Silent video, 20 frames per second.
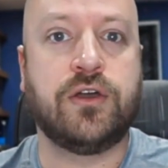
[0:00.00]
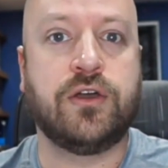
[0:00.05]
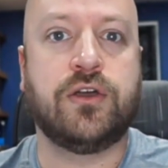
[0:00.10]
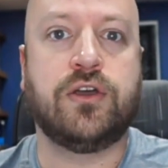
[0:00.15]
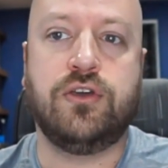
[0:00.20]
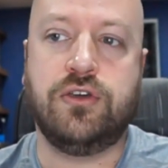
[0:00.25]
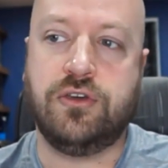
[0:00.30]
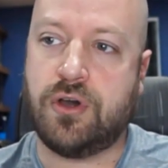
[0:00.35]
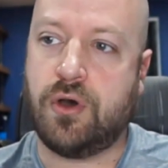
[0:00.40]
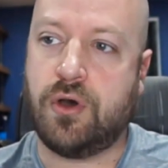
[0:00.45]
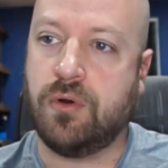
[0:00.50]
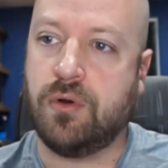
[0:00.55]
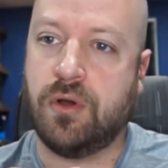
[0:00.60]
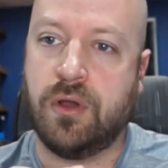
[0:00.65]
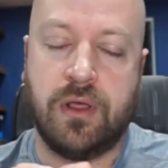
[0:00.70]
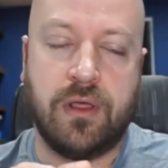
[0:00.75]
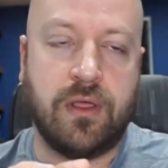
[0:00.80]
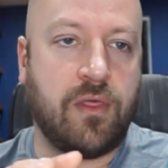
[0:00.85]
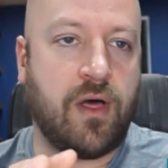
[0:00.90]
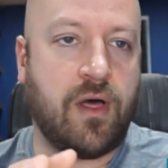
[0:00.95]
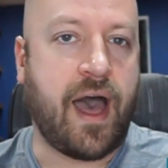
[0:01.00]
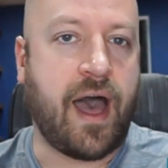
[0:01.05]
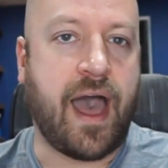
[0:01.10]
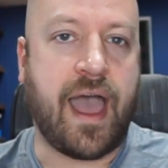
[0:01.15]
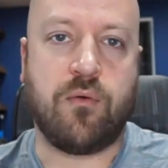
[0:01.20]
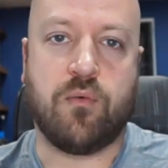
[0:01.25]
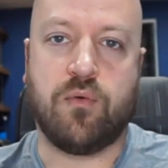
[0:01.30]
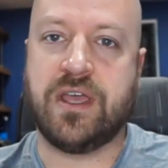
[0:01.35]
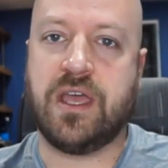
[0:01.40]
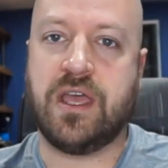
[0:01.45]
you go, I
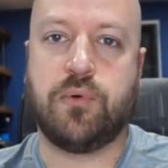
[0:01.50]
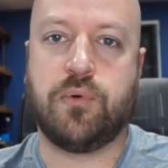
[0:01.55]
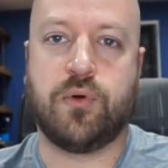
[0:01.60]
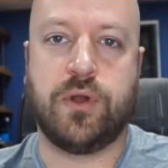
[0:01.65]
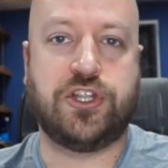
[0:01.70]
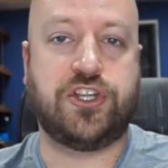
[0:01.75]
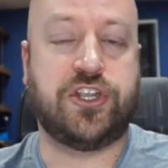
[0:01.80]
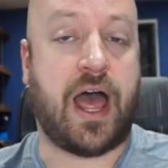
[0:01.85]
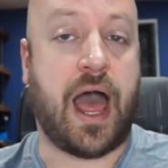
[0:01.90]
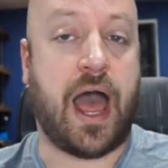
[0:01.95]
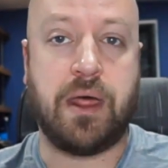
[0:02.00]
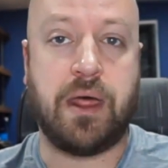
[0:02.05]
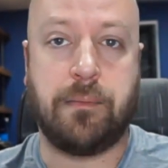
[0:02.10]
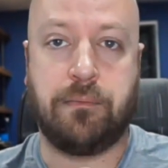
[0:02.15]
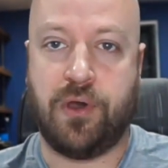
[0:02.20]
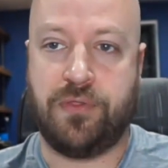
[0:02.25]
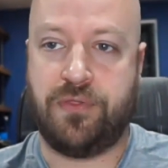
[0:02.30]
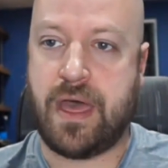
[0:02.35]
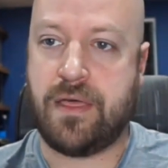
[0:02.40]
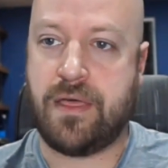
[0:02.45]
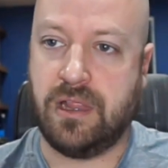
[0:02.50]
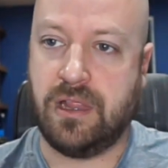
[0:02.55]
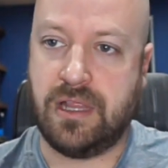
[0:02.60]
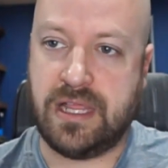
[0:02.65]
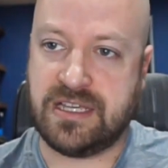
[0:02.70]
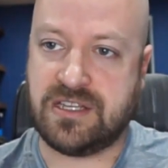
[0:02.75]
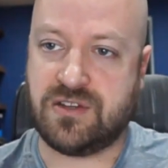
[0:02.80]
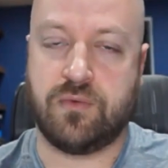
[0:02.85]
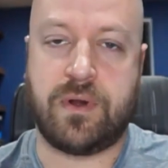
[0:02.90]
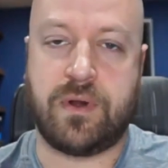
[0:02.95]
really appreciate it. I'm going to put that in a
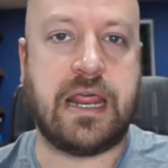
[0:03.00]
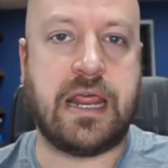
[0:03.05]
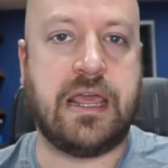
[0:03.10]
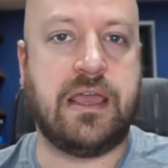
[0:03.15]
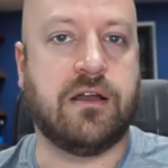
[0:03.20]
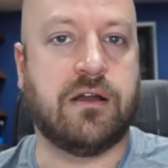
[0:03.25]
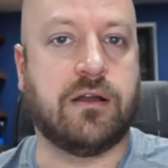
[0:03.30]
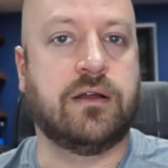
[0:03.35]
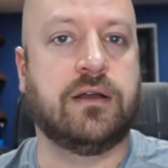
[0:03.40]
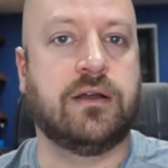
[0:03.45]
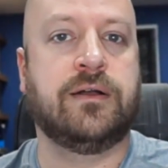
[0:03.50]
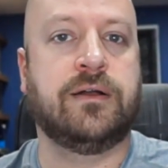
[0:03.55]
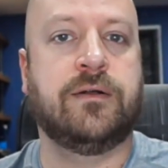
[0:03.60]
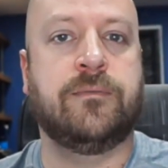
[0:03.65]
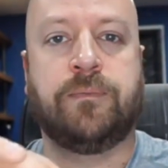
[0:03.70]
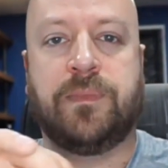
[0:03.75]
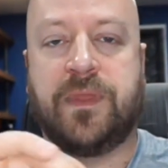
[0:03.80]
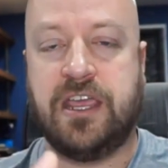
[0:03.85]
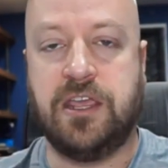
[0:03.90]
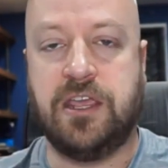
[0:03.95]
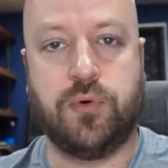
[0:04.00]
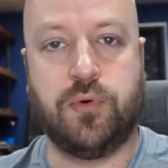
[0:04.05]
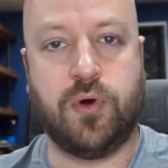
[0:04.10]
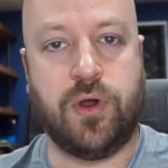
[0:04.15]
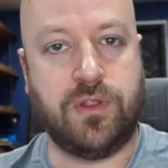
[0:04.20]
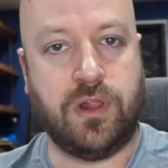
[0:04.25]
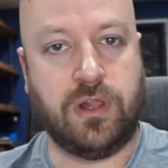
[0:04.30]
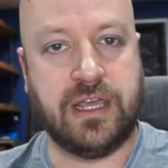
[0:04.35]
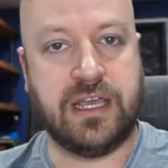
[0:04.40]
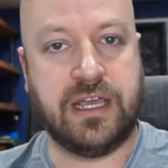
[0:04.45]
list right here. And you put
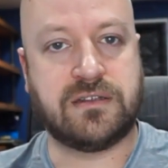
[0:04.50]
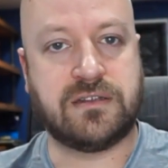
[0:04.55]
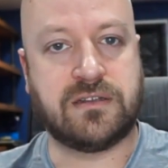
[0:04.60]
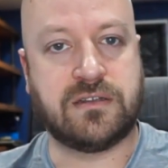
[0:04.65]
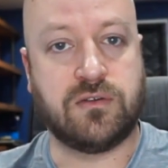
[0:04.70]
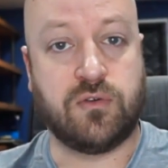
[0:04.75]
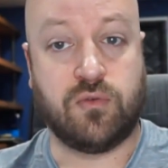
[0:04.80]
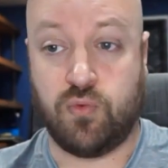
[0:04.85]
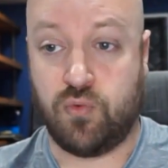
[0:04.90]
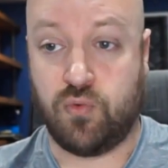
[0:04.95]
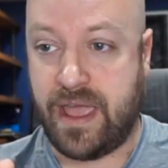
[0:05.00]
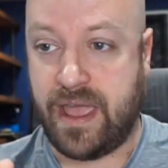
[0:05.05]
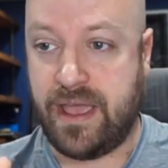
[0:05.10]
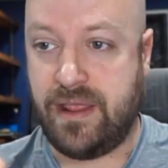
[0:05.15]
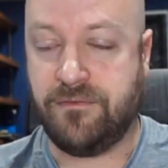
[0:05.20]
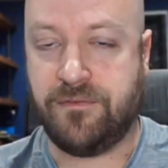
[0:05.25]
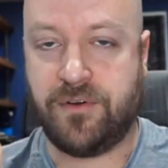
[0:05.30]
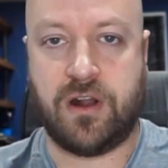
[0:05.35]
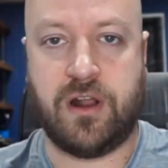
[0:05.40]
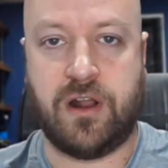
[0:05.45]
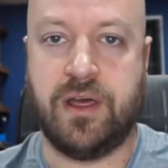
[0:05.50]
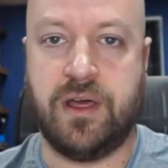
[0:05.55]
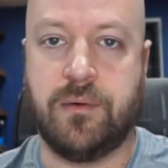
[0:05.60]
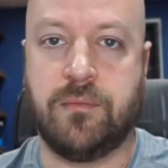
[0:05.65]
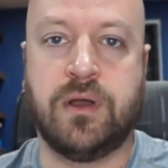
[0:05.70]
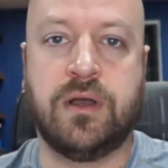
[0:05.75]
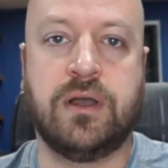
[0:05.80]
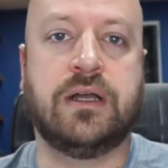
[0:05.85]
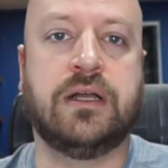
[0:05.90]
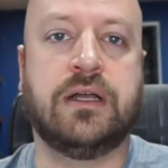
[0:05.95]
in a list right in front of them,
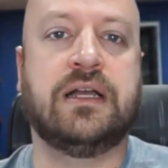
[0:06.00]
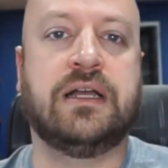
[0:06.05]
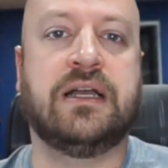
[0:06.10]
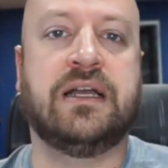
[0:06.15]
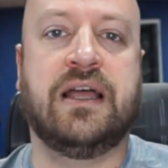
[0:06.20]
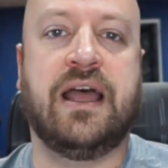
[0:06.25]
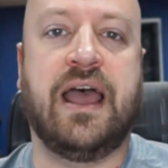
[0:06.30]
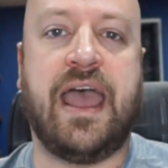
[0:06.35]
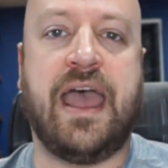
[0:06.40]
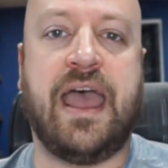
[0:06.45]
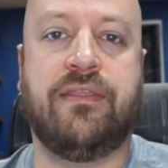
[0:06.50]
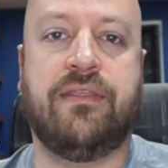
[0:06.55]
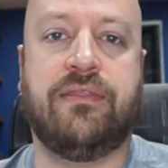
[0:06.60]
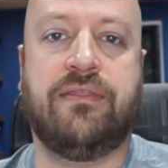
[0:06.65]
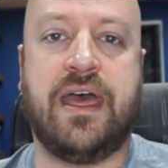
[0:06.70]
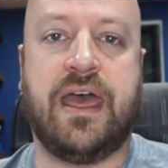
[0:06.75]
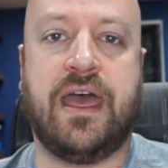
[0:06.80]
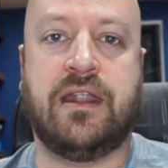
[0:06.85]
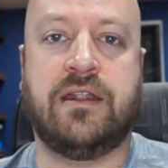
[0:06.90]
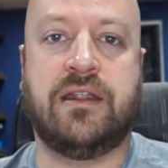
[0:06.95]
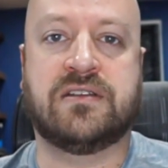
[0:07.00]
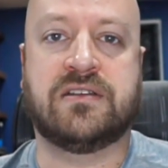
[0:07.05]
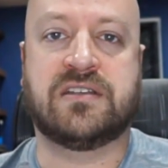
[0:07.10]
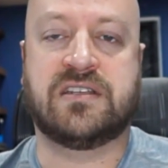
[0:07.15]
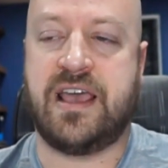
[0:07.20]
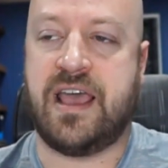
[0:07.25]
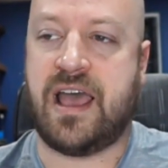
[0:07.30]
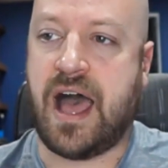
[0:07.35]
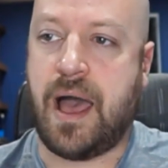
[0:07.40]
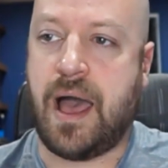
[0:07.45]
and then
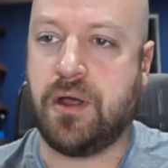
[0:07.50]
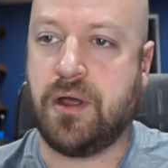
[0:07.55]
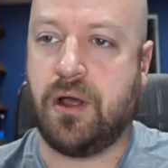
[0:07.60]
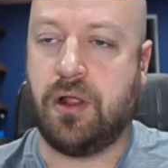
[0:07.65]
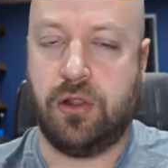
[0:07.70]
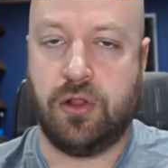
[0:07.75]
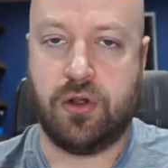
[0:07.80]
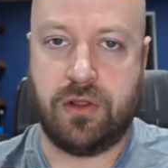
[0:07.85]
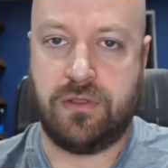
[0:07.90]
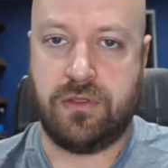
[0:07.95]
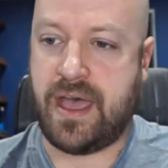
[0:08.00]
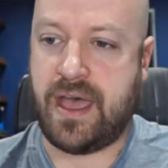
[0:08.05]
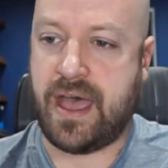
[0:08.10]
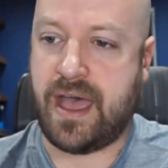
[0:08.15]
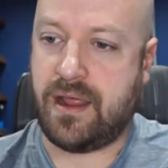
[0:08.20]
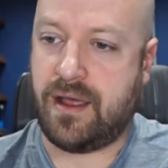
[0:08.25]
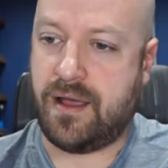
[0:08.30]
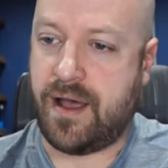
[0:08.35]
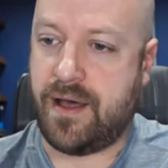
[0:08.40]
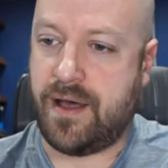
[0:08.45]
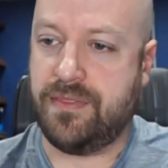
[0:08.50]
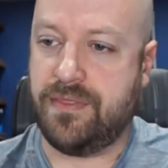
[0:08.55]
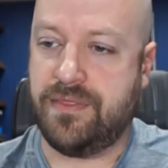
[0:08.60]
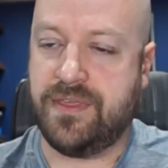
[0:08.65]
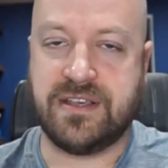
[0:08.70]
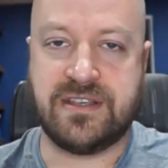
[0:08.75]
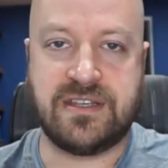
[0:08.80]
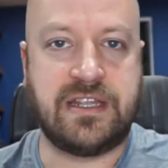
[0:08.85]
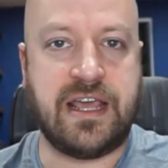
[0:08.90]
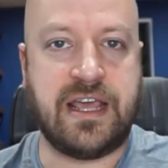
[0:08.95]
say, I'm going to learn that on
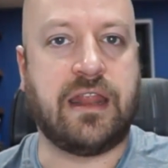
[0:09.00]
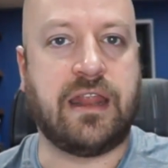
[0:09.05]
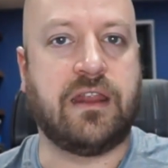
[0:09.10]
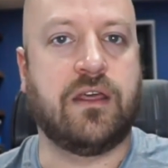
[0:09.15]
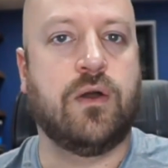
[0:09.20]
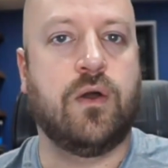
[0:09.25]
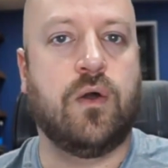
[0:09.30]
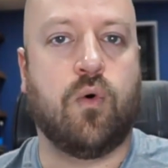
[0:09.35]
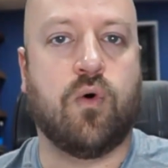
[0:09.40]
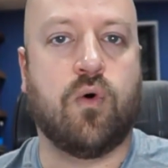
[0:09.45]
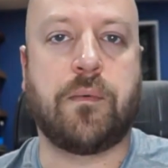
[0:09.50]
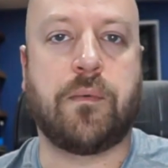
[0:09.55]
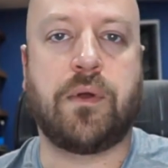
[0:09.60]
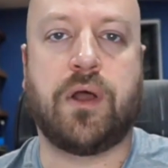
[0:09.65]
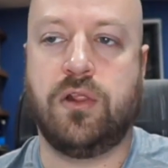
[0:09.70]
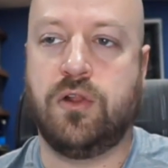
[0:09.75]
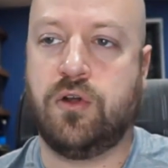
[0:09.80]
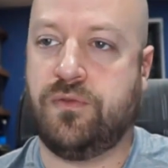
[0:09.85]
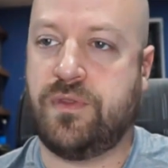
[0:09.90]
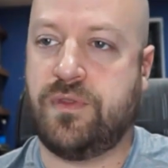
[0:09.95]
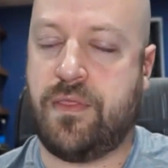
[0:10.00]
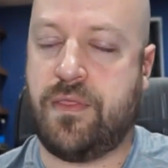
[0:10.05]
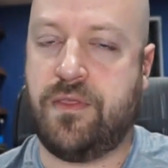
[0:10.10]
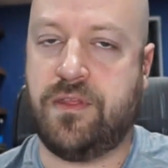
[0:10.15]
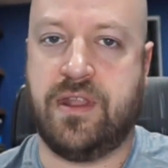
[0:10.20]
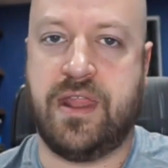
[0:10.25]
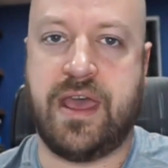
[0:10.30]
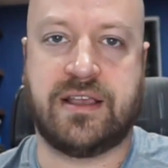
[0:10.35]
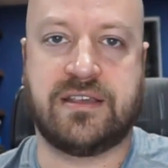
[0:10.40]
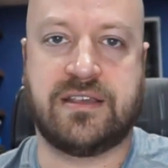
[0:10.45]
this date, or I'm going to learn that in the
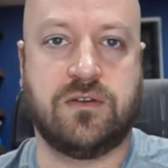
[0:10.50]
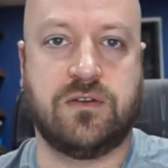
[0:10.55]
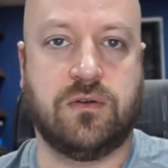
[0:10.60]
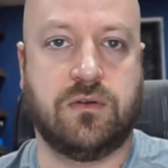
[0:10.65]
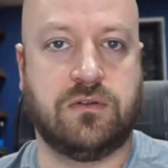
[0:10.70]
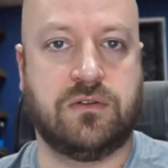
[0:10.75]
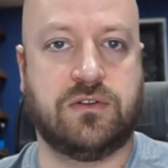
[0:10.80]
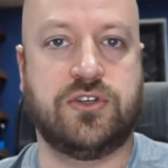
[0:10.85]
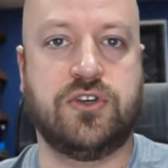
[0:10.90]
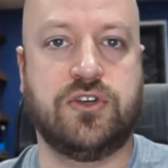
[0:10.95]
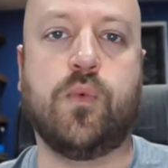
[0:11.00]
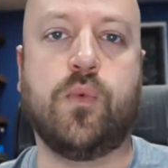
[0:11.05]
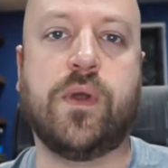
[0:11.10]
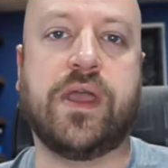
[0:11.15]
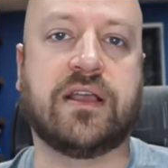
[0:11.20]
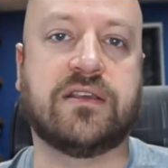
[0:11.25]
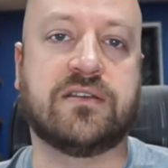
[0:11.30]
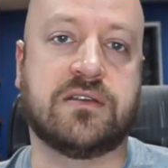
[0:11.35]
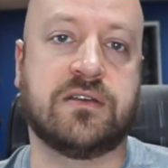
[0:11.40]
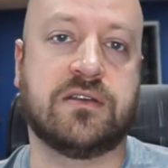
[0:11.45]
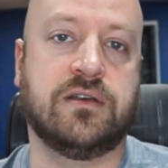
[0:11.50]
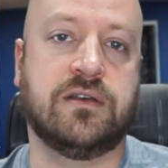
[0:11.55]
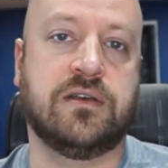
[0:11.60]
next 2 weeks